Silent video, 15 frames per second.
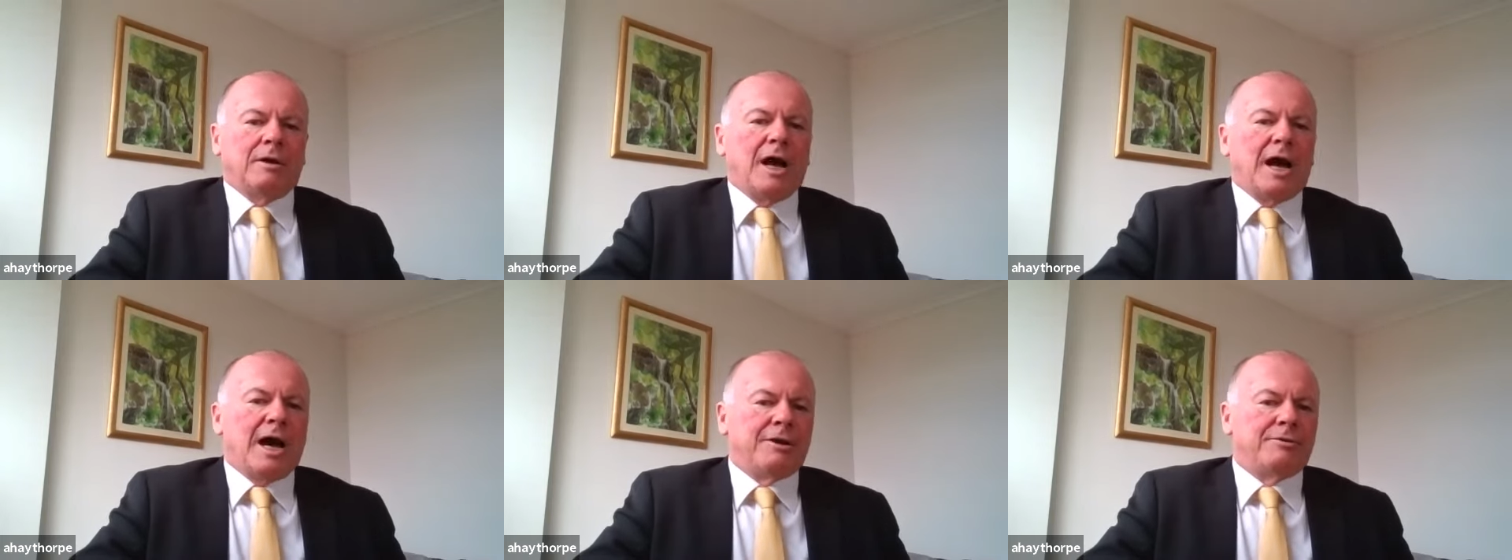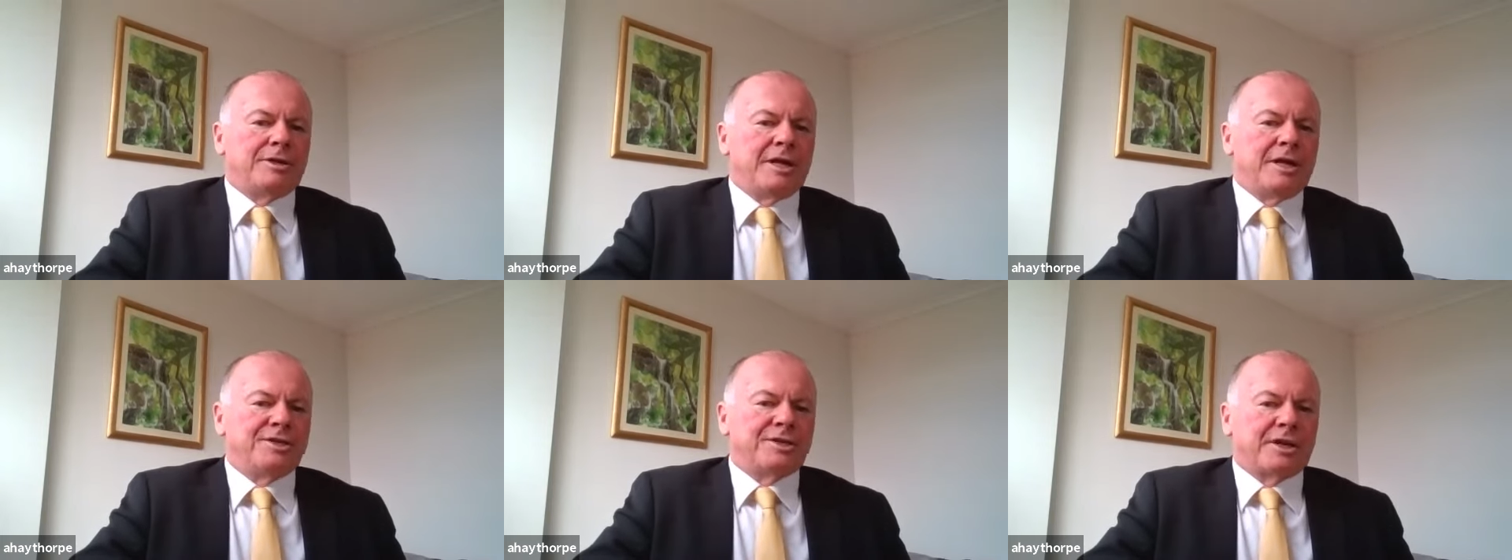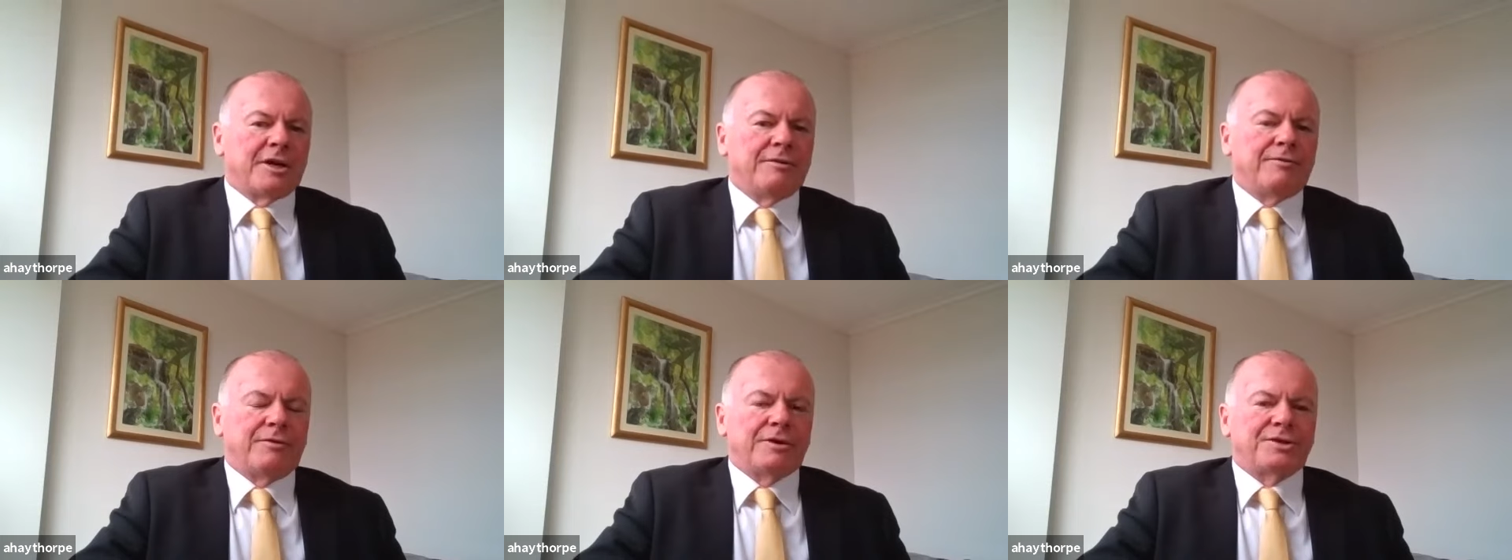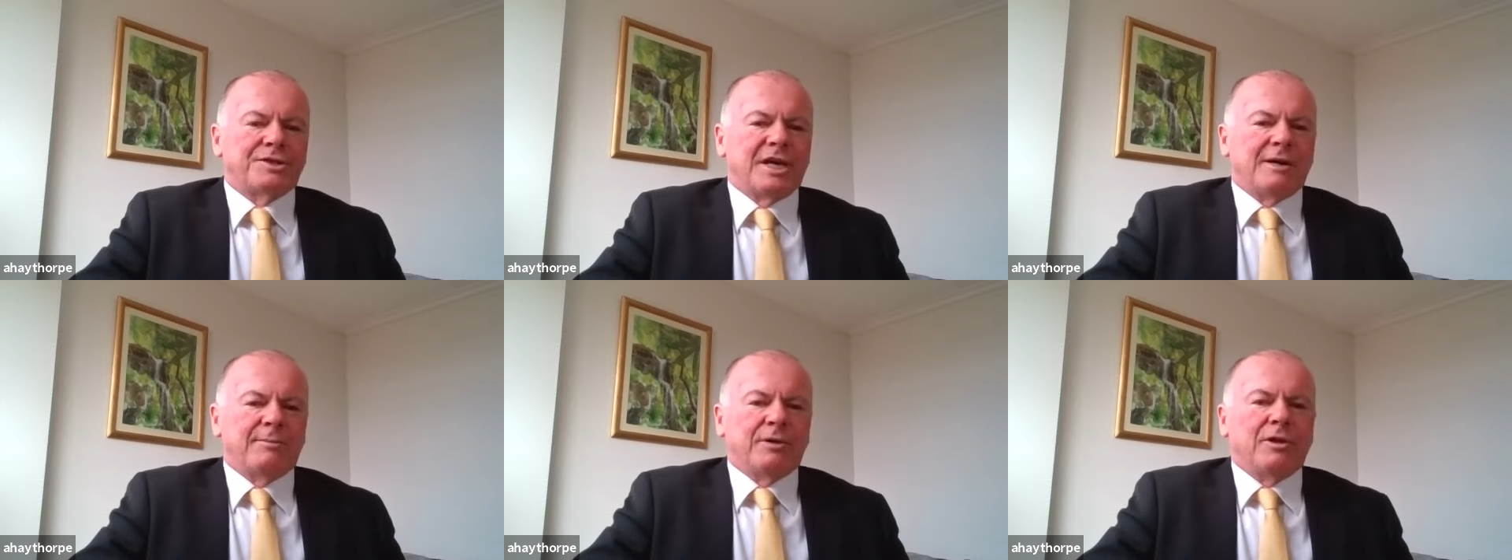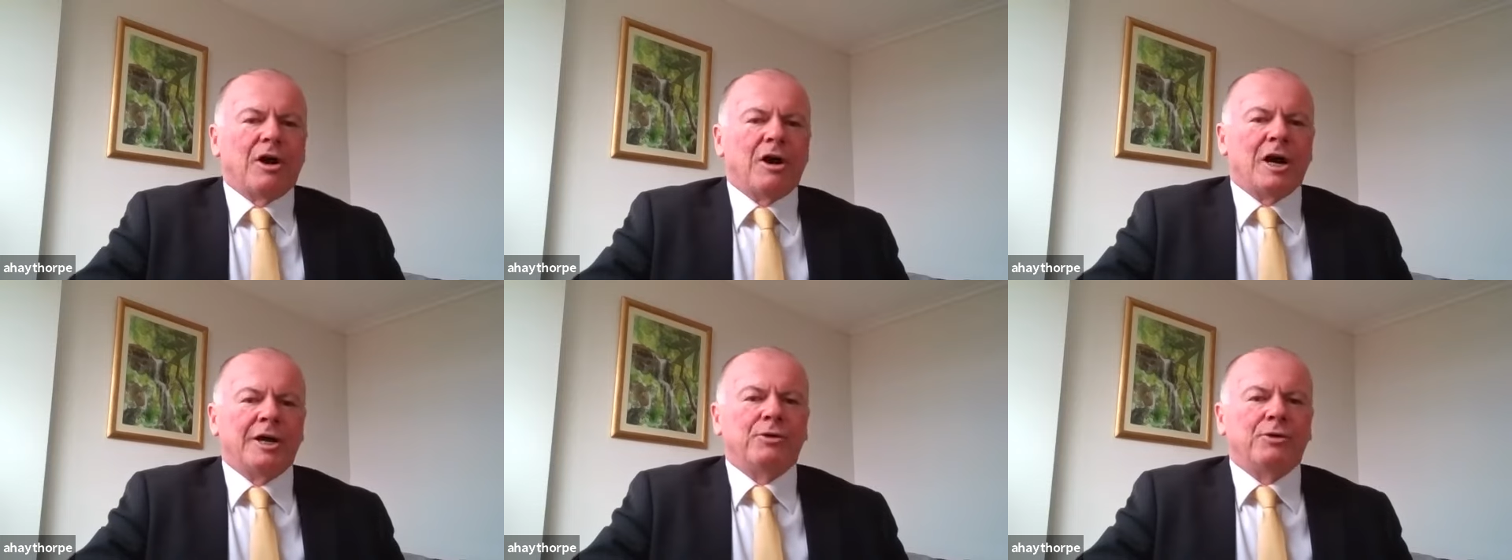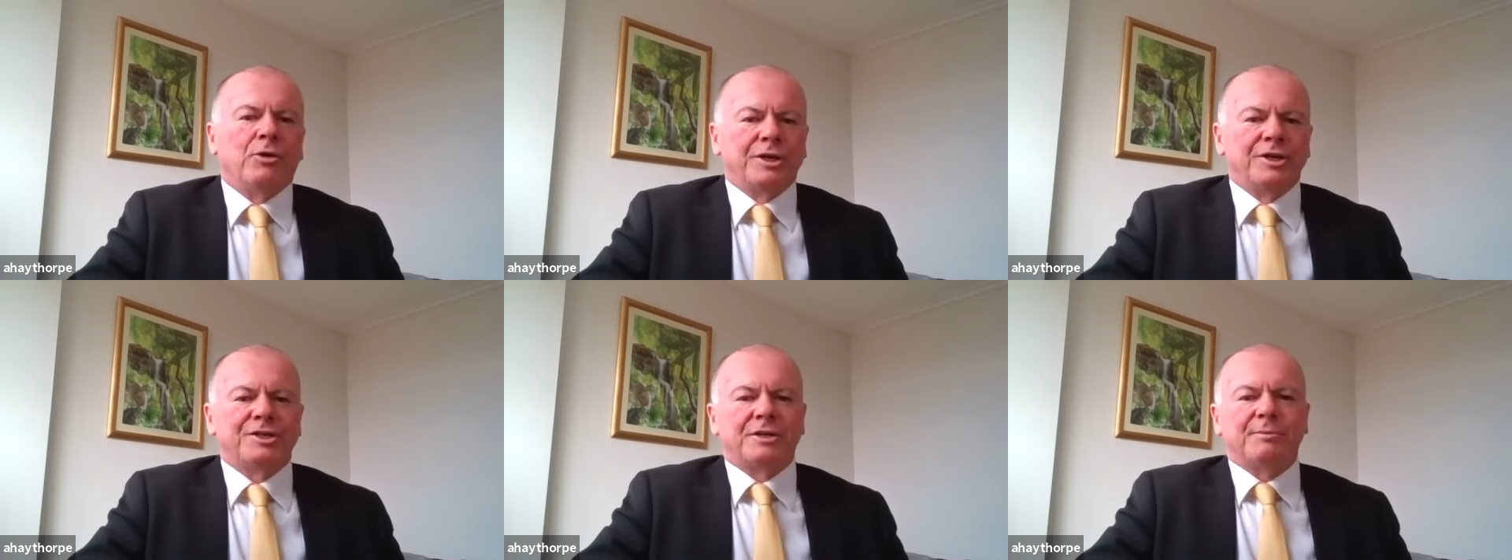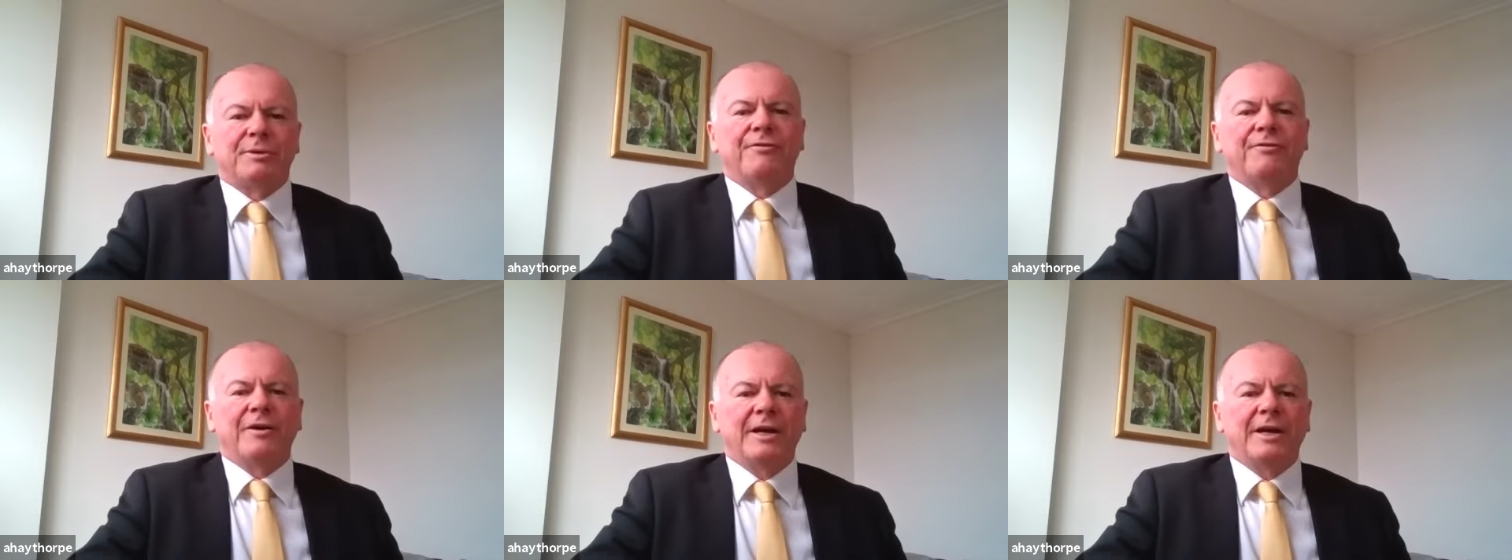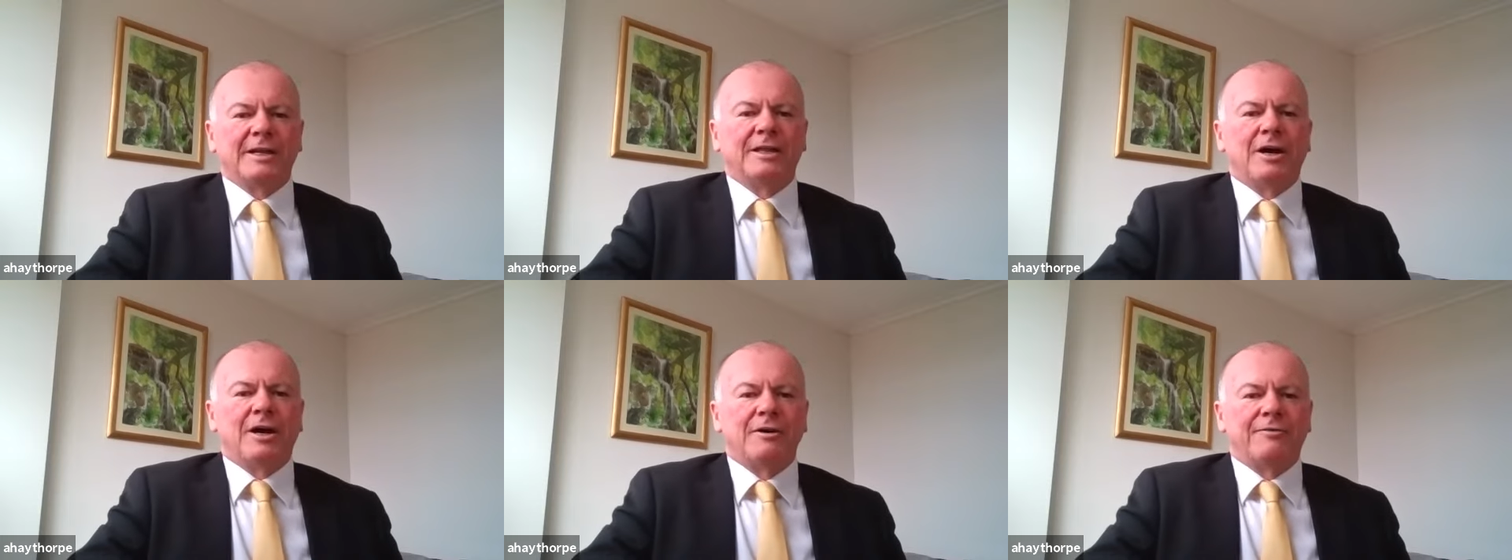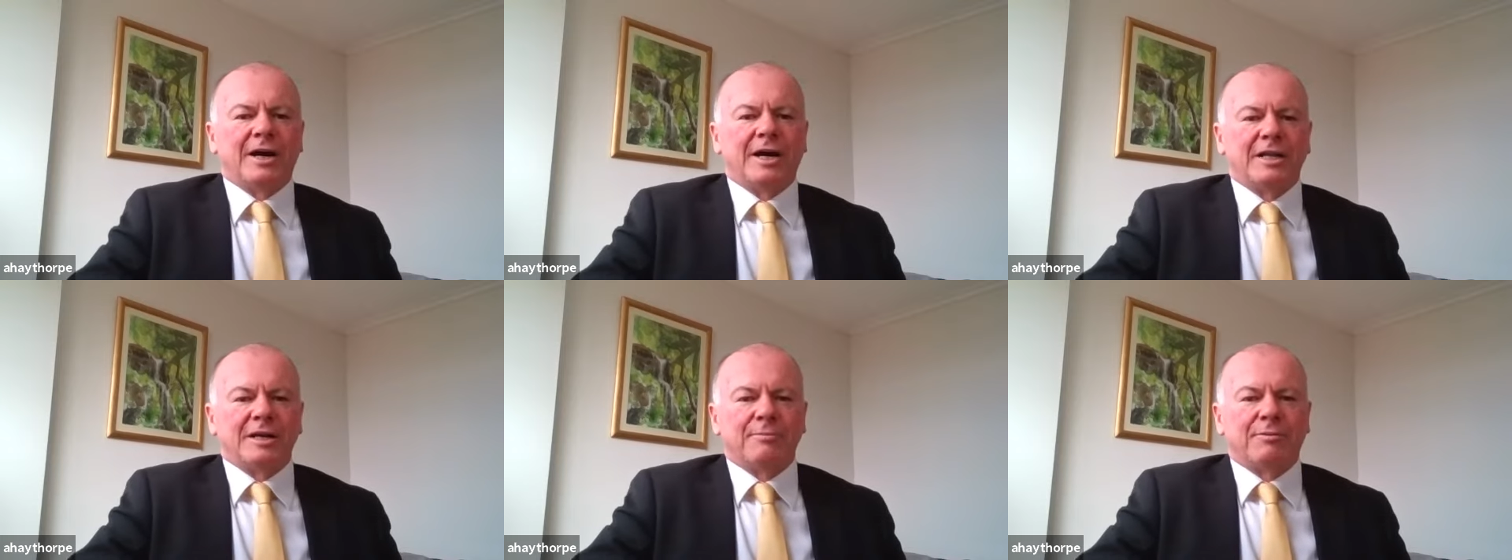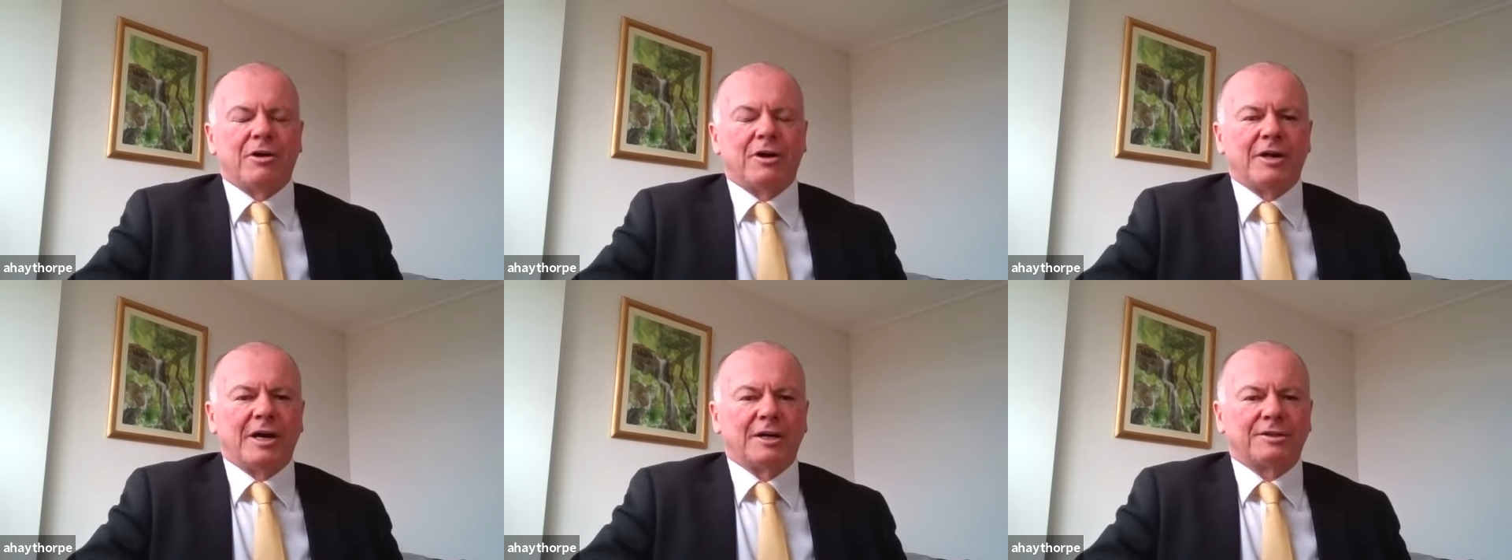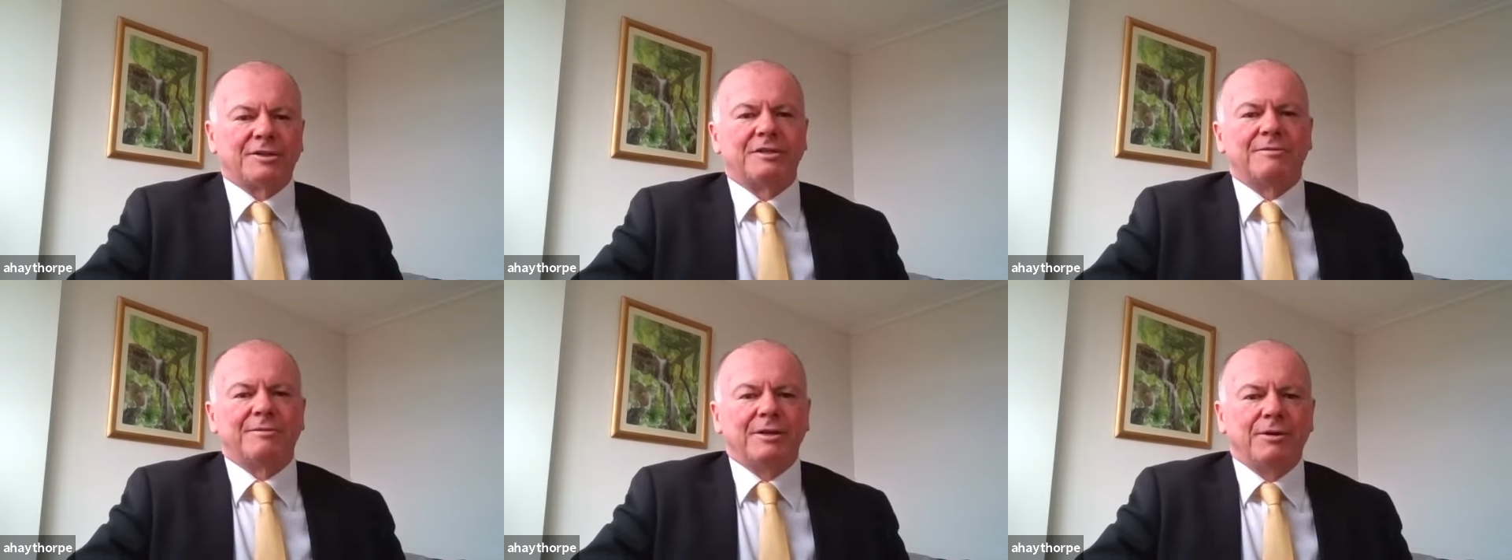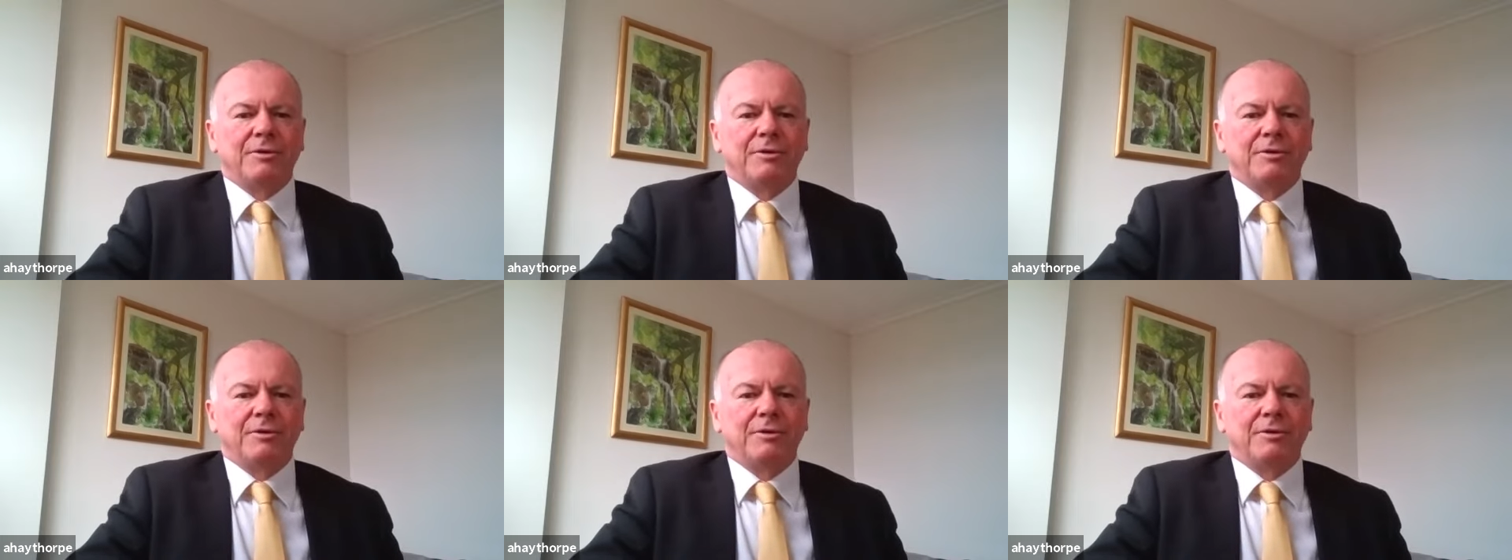100 years ago, for example, iron ore used to be a fairly low value product and you